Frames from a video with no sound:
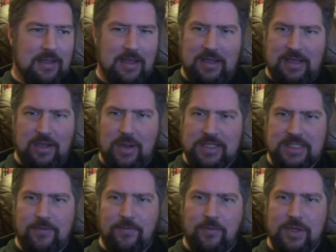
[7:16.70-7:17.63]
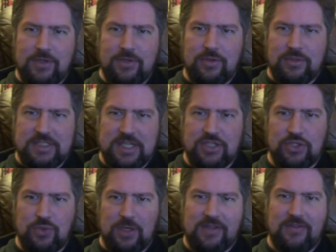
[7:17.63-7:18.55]
uh, you know, a different
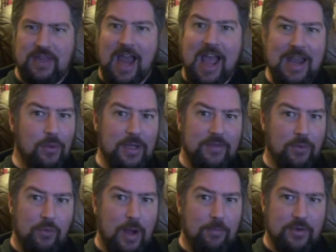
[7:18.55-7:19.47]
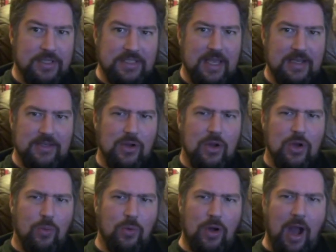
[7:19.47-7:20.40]
district that I don't even represent
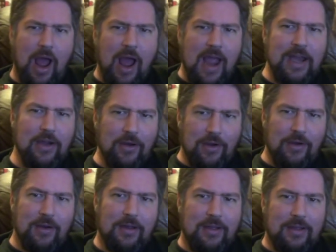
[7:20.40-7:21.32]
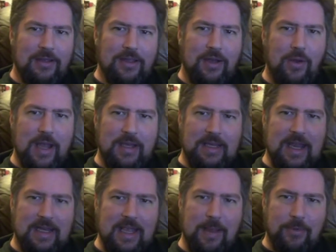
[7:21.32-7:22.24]
were higher, you know, and,
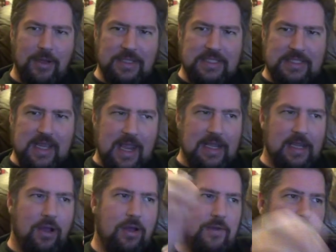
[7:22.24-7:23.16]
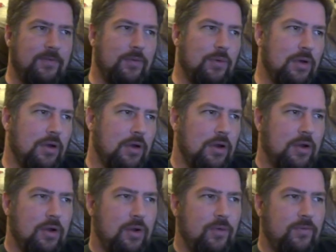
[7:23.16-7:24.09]
and kept on stacking on for
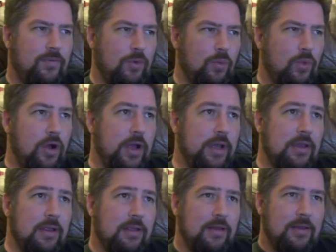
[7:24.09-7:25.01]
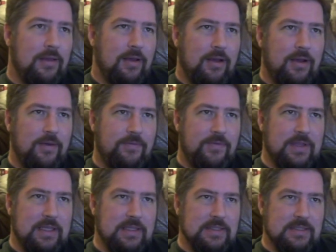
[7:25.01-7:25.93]
for one of
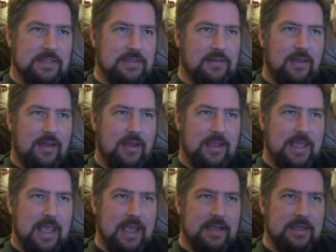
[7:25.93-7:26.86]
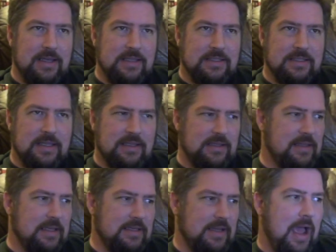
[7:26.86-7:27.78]
these uh, candidates that,
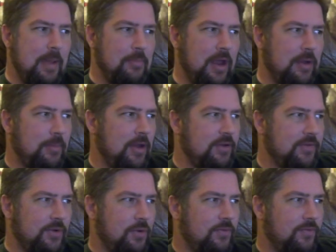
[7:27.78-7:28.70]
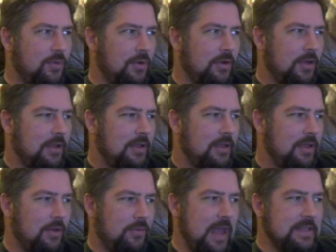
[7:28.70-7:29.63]
that I'm not about to vote for.
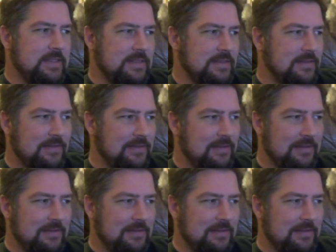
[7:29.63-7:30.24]
You know, that's